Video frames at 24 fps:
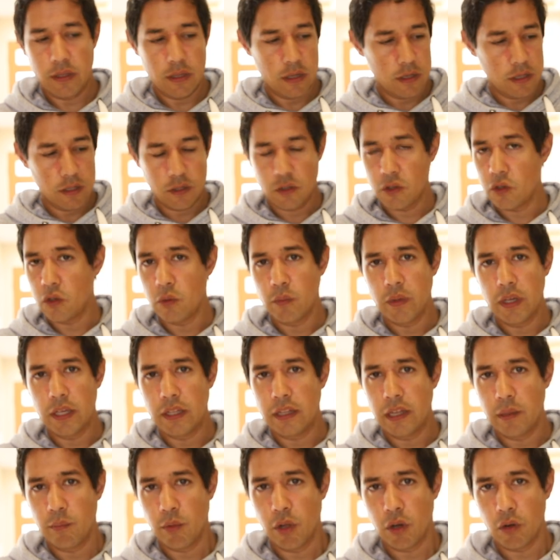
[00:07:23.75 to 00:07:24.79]
They're just too big,
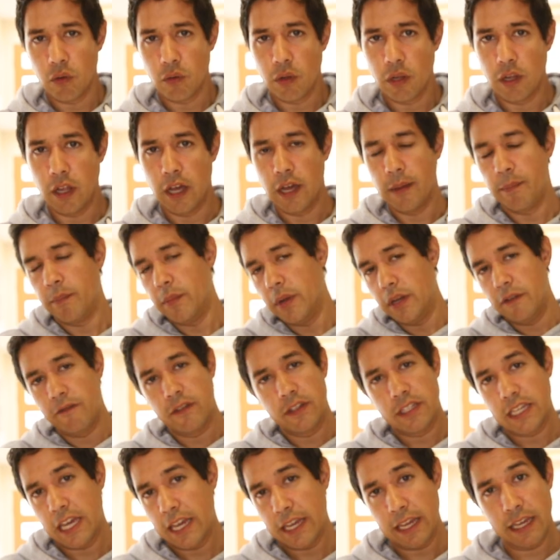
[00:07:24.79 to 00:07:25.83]
they block all the light. But if
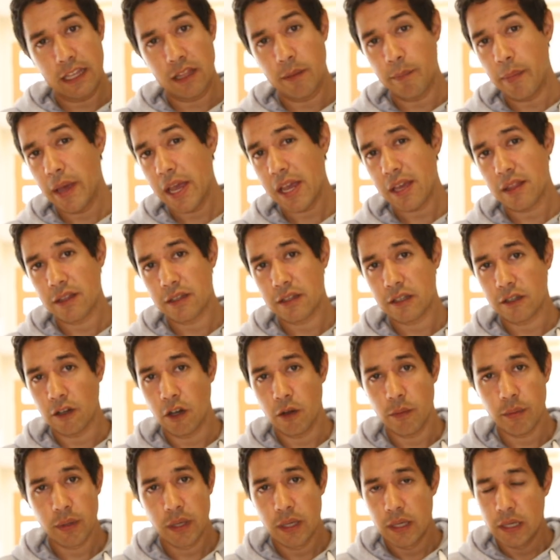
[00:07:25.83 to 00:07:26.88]
it's hanging at the back of the
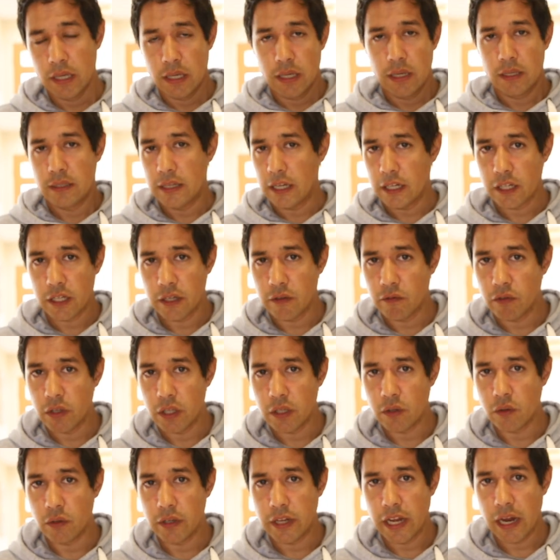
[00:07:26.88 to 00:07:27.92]
scope, it's actually a really
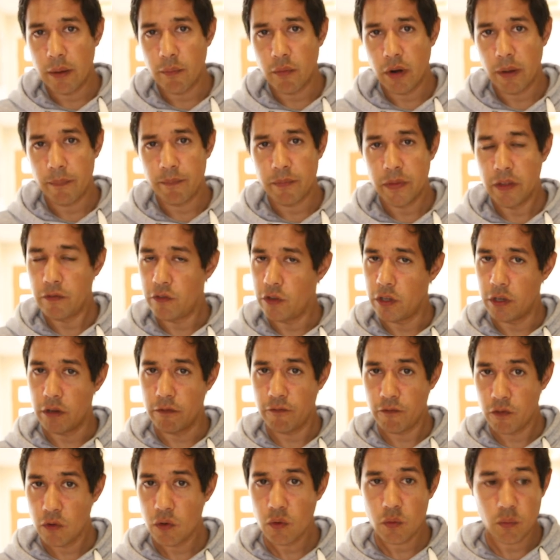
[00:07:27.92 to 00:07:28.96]
good camera. If you can
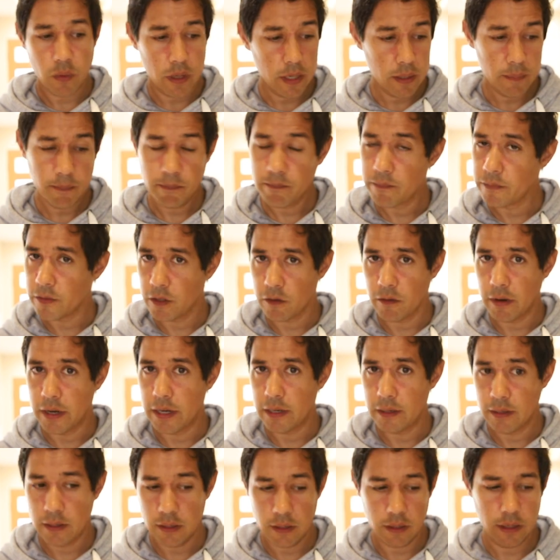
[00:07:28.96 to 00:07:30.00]
afford one, great.
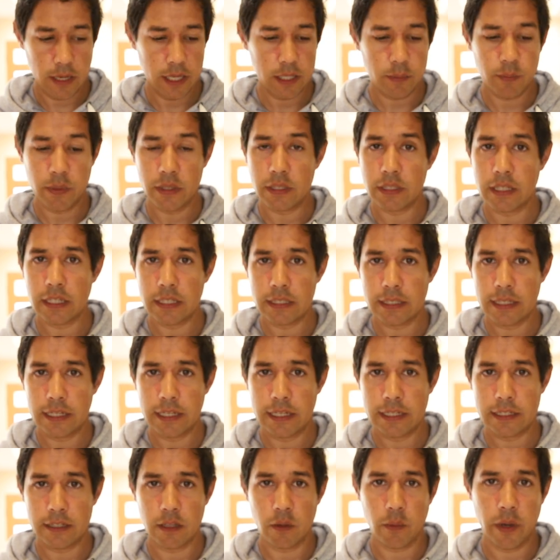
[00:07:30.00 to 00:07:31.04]
SBIG
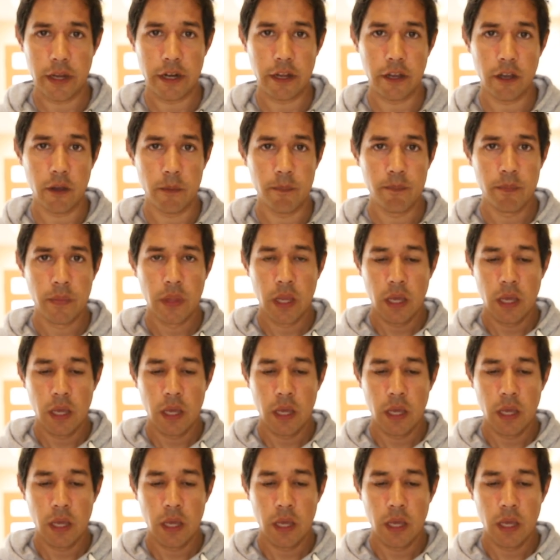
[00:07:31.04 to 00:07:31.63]
CCDs are the way to go.